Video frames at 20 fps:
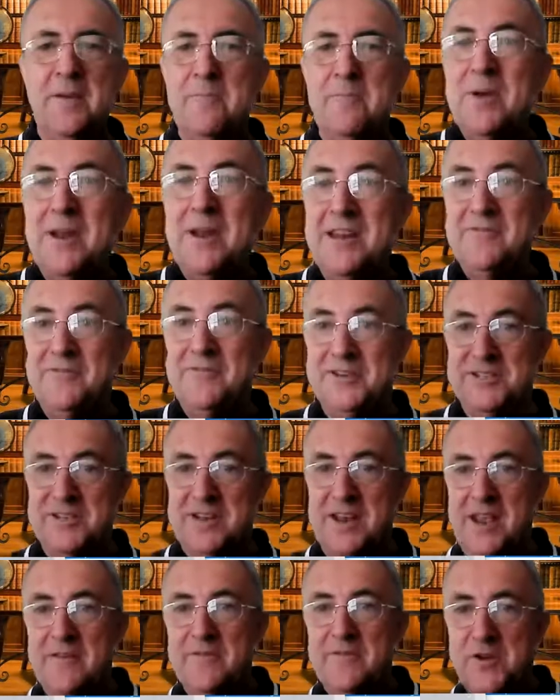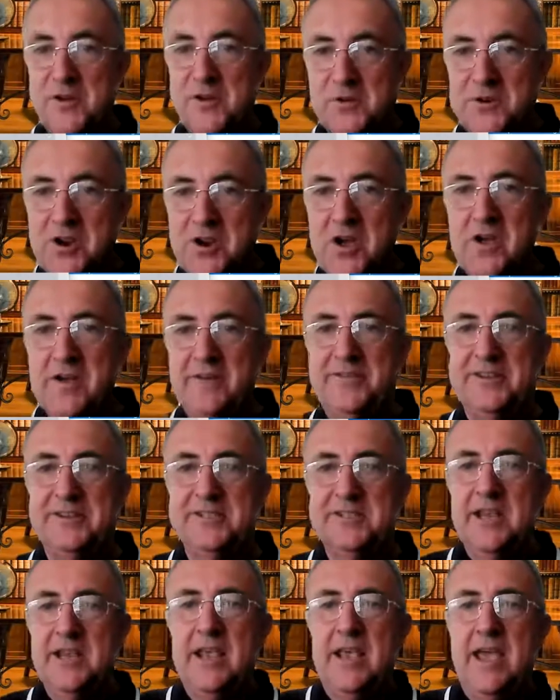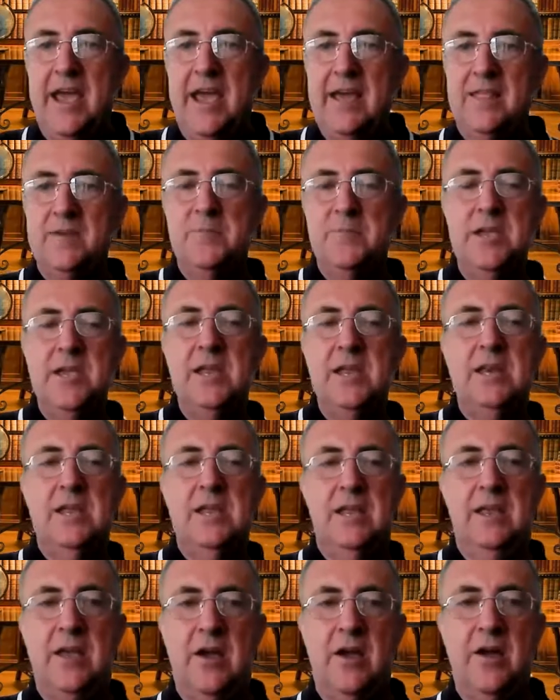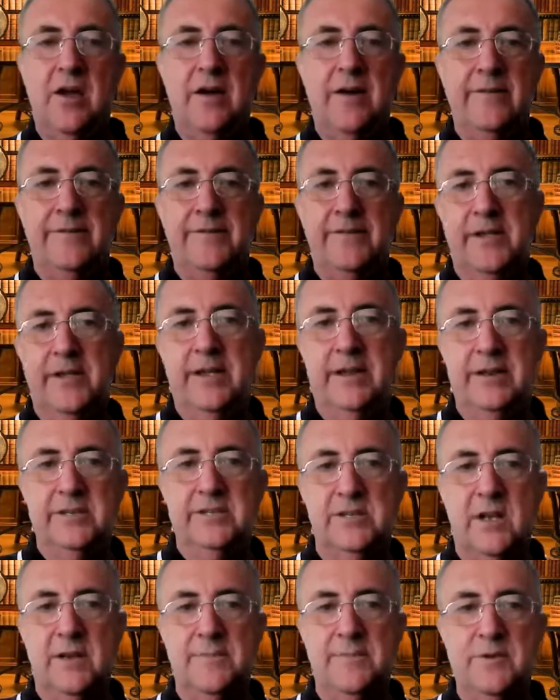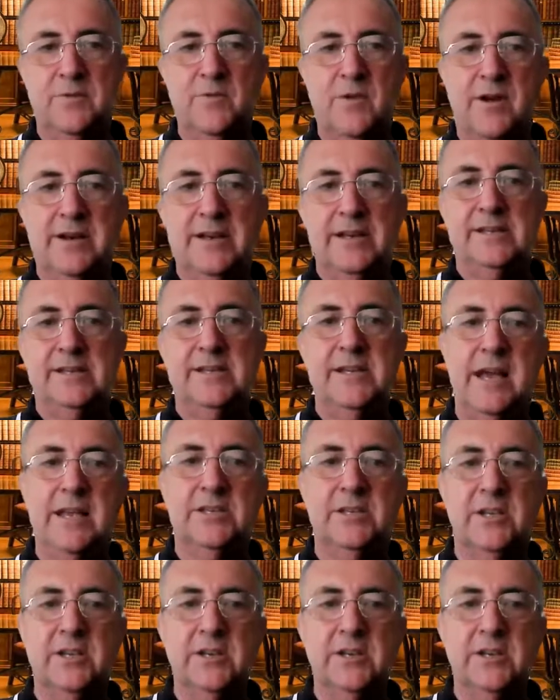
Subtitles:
Many of us feel nervous at the beginning of an assignment writing task